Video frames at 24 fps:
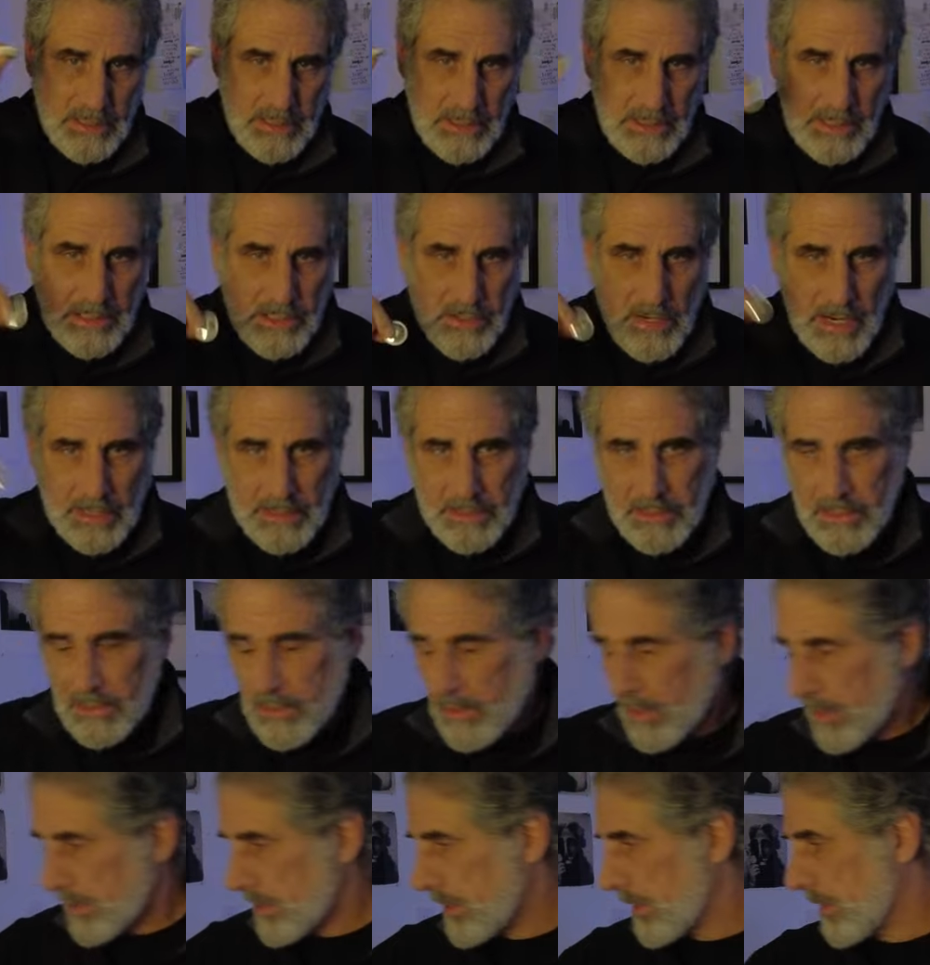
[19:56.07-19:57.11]
He tracked it
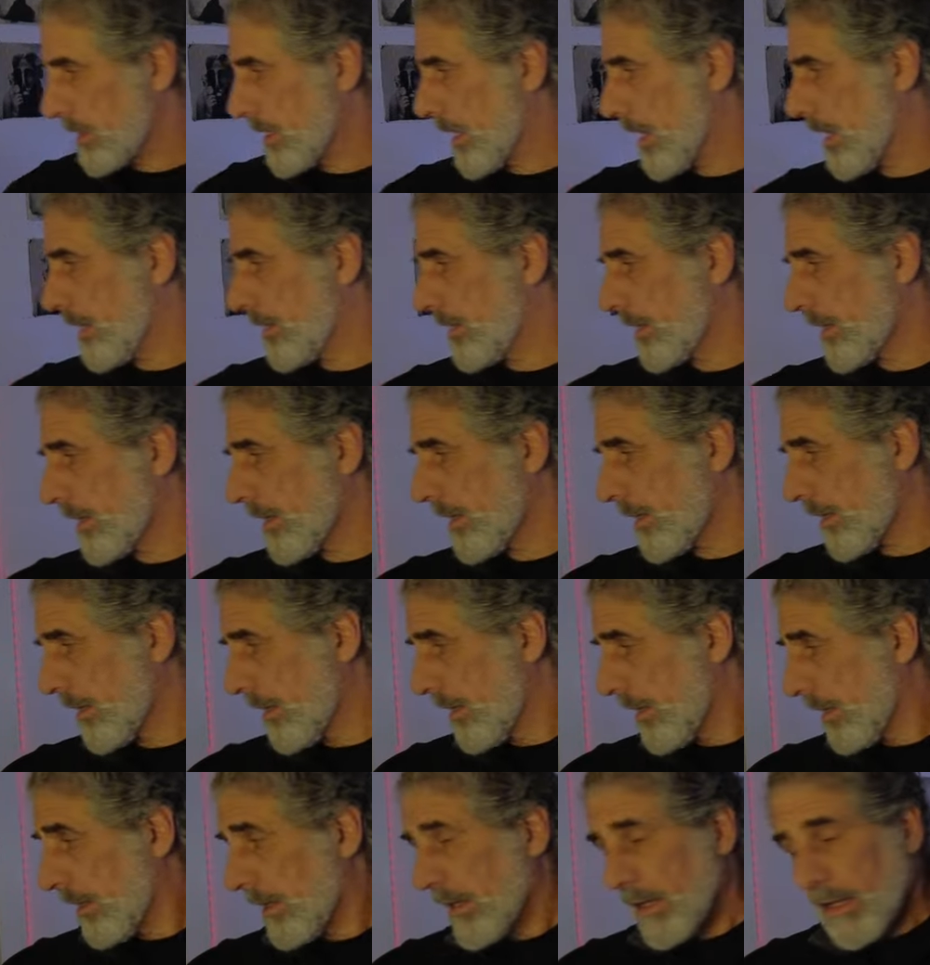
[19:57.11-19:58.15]
across the Atlantic, and
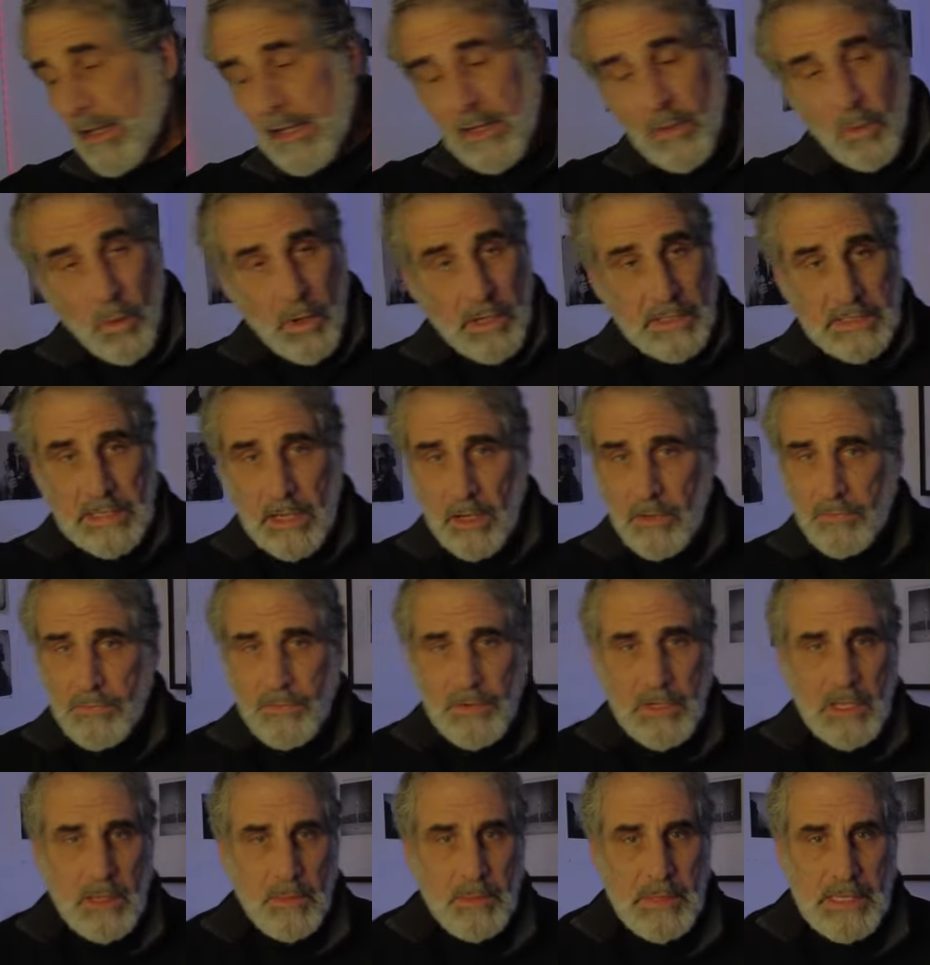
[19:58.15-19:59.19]
worked out
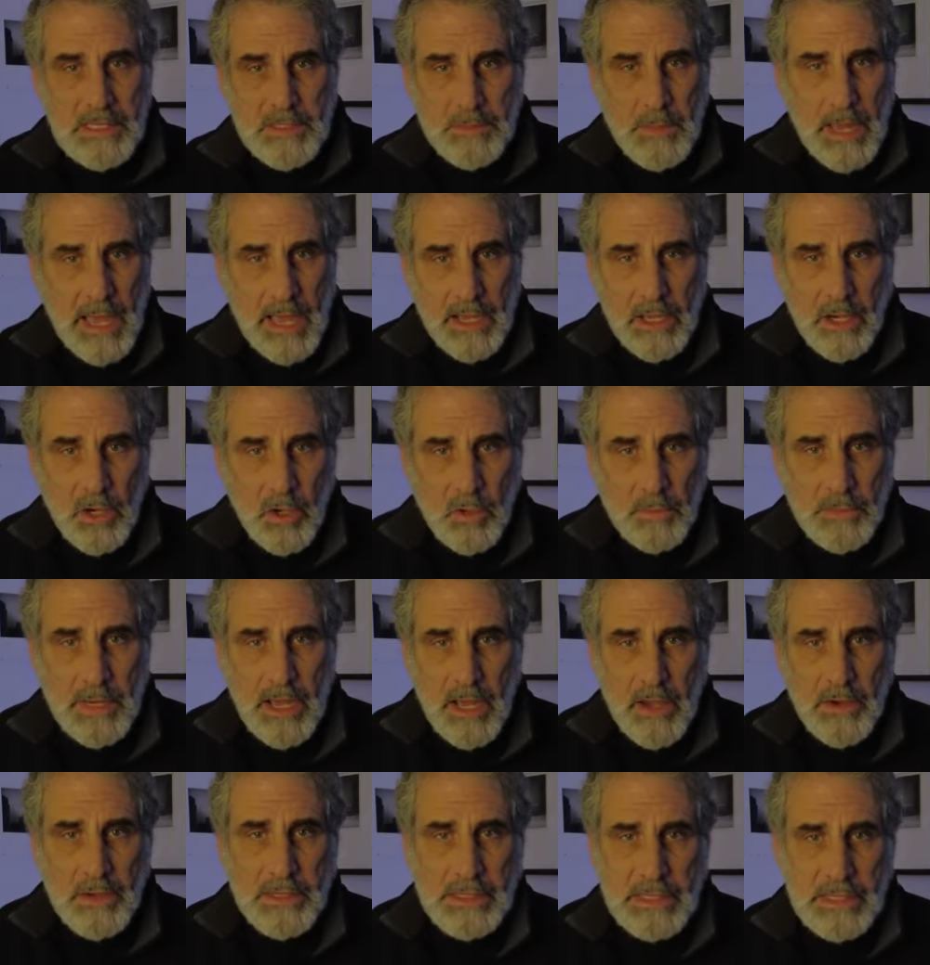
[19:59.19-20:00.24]
for him. He's back home
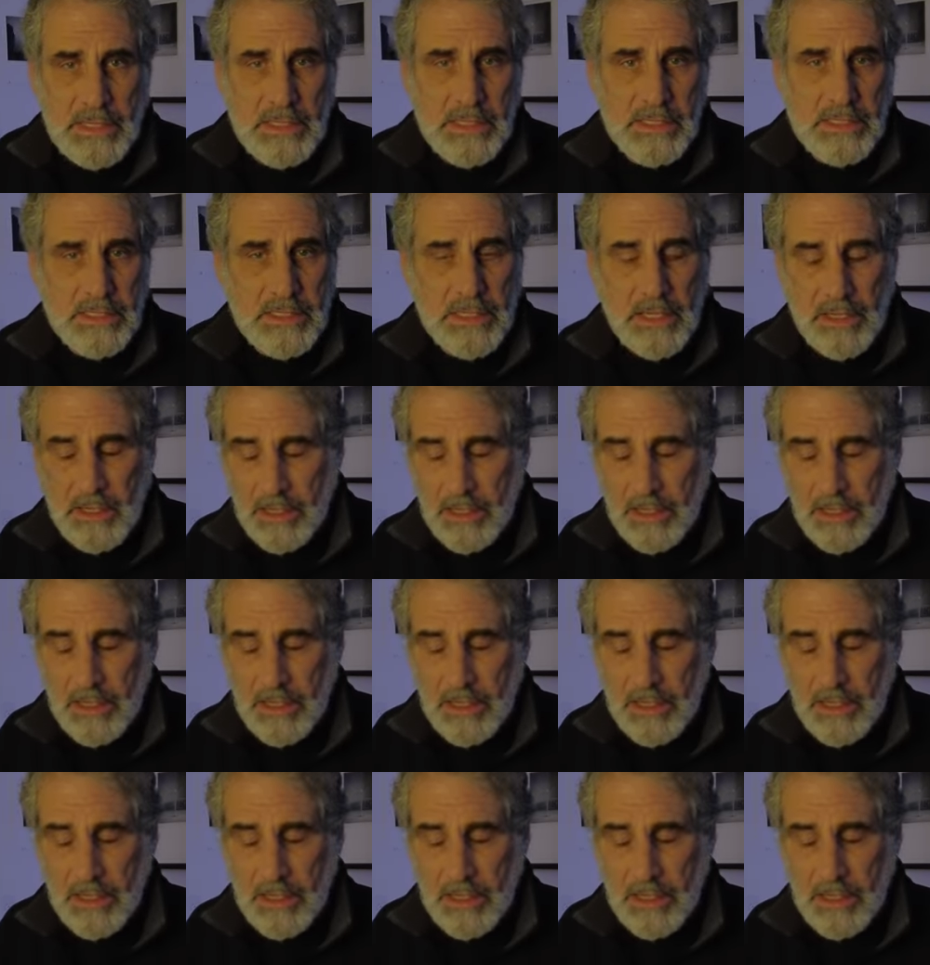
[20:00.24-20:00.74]
now, and he is